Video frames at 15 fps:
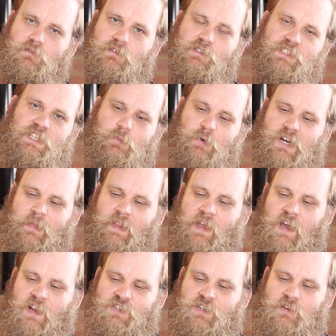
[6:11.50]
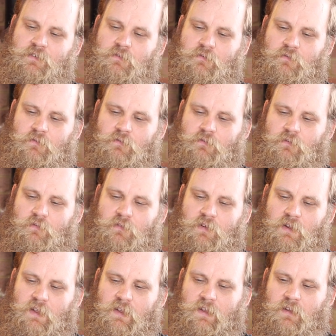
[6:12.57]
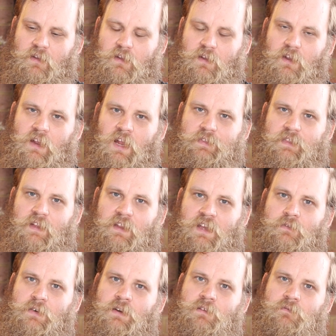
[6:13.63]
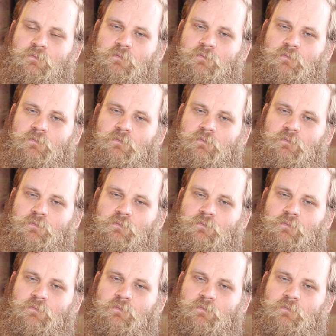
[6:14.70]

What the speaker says: Stick one on the action, hit the lever,